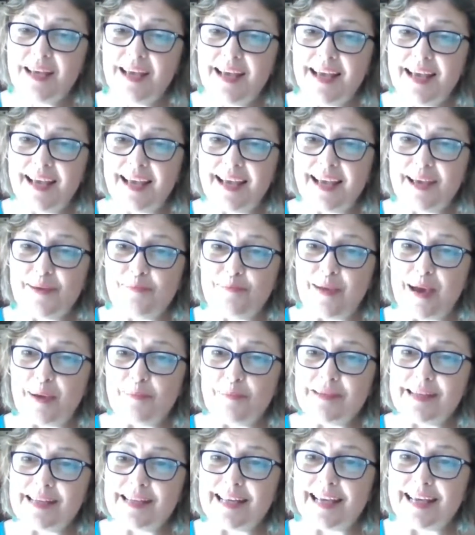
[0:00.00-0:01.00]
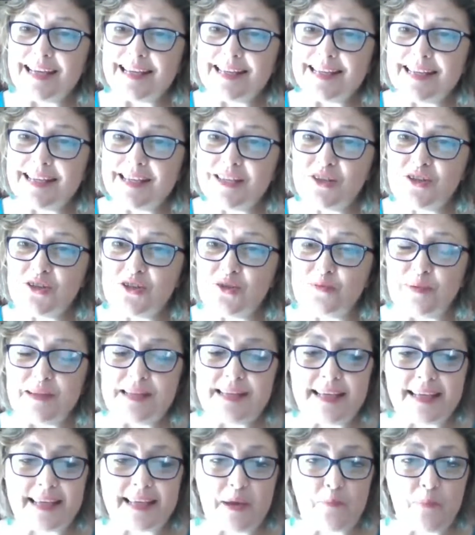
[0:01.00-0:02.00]
I'm delighted to be
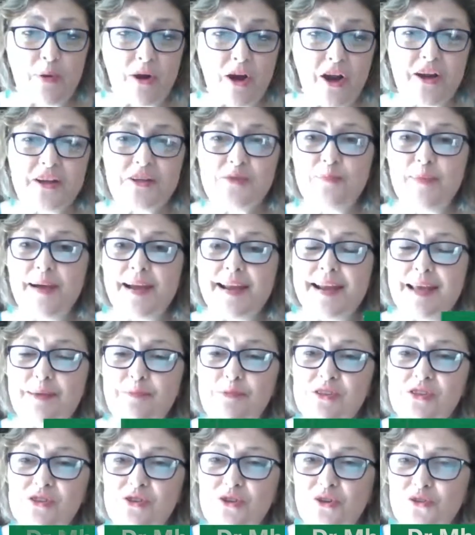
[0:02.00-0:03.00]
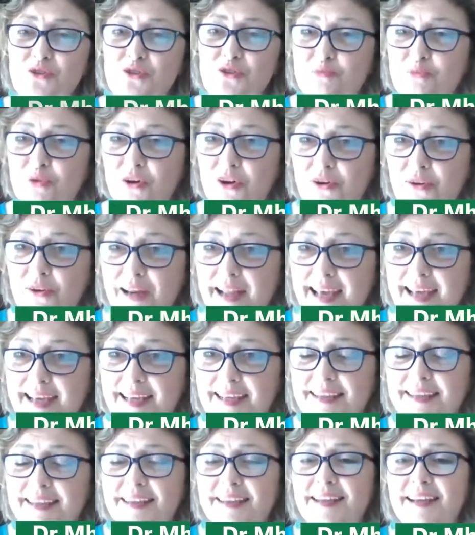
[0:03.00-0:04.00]
taking part. My name is Dr.
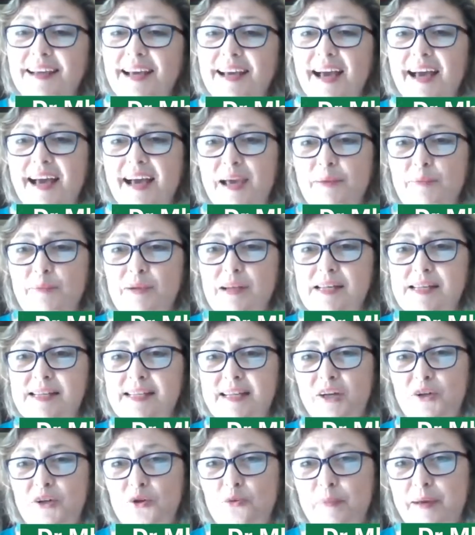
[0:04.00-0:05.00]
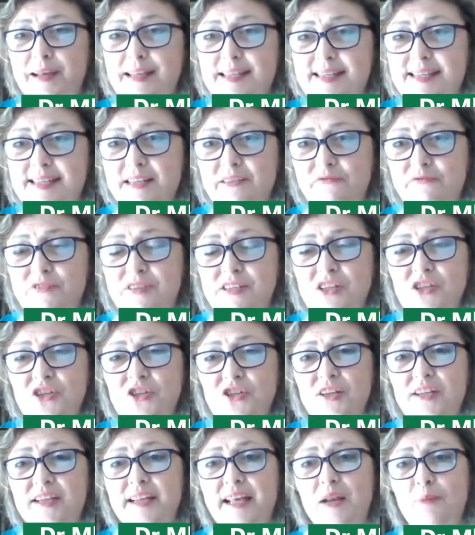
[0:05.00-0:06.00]
Leng. I'm an internal medicine
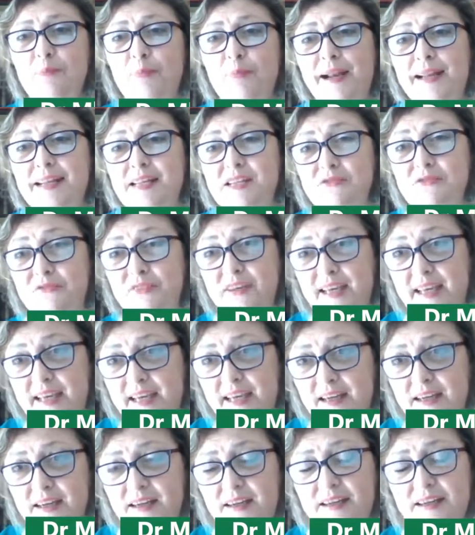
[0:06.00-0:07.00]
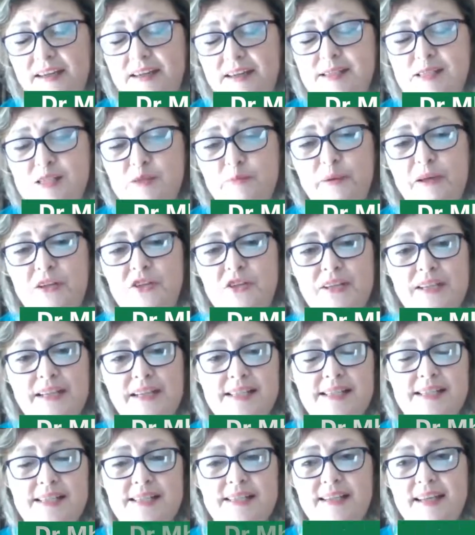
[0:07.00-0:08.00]
physician and palliative care
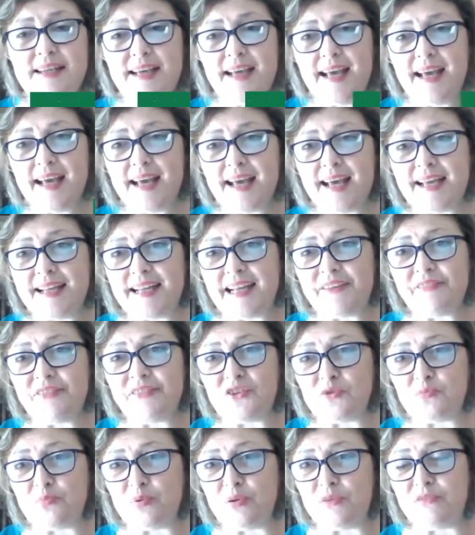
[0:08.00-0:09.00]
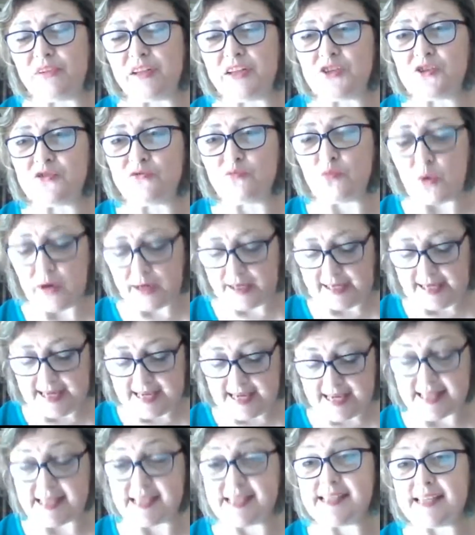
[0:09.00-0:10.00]
specialist, and I've had the privilege of working
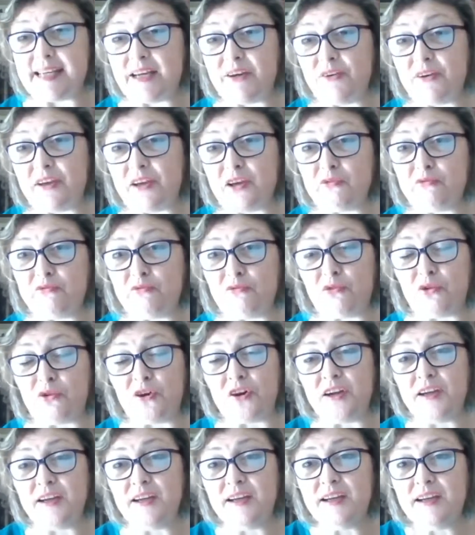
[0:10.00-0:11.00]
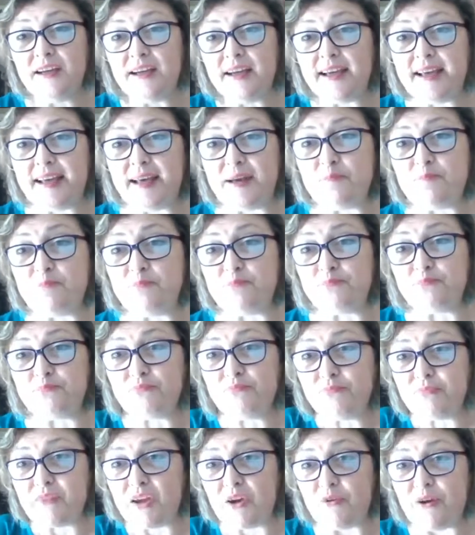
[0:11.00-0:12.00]
in this area for
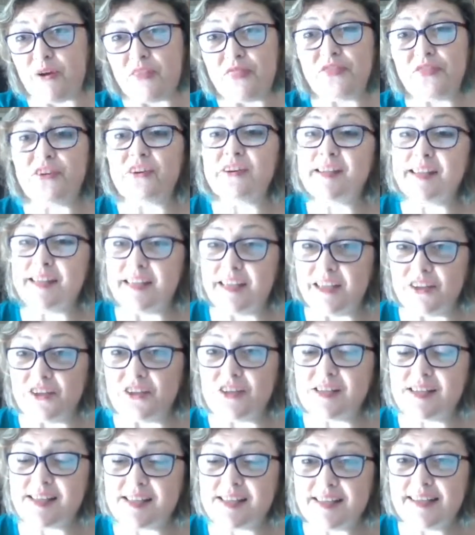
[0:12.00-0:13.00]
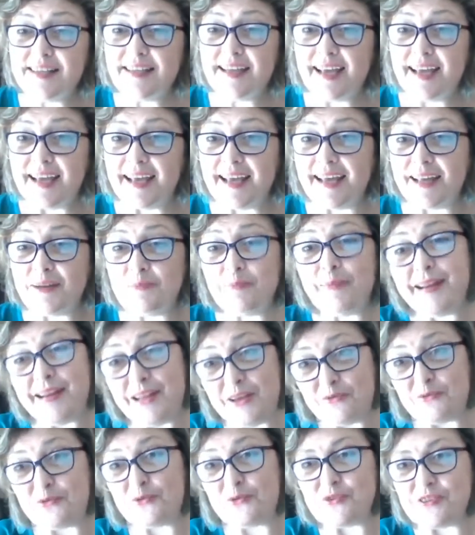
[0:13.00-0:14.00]
around 30 years, and
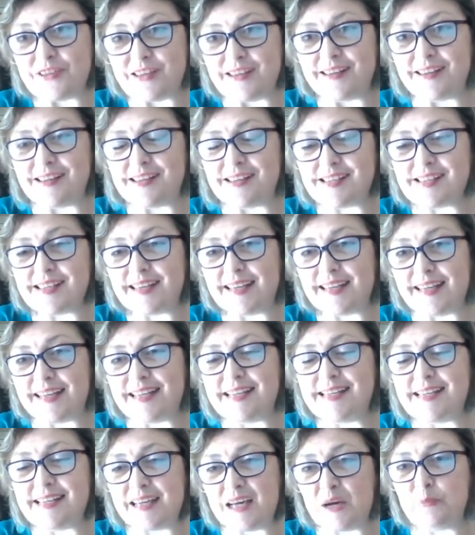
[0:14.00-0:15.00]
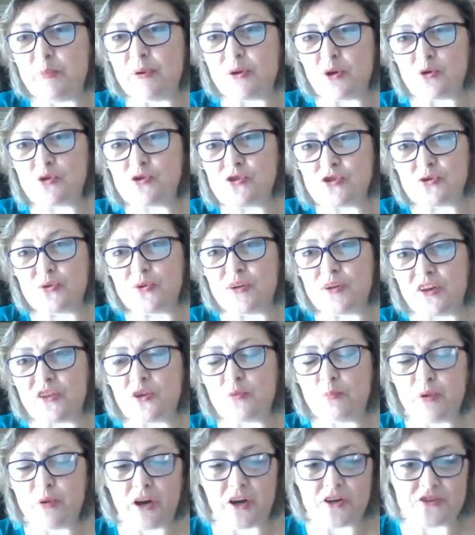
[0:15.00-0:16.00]
many of those years in India, but also in other
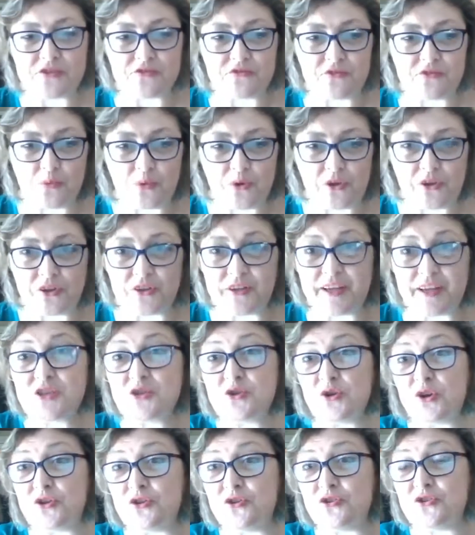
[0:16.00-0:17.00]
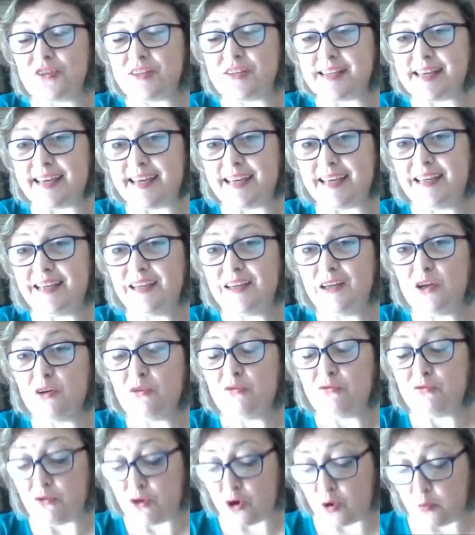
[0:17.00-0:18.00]
parts of the world. I join you today
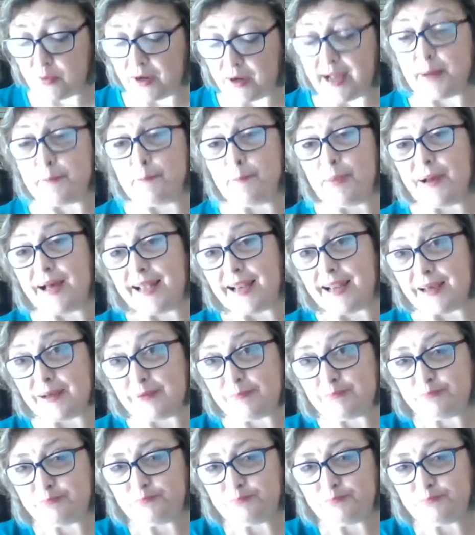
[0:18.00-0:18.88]
from Kampala.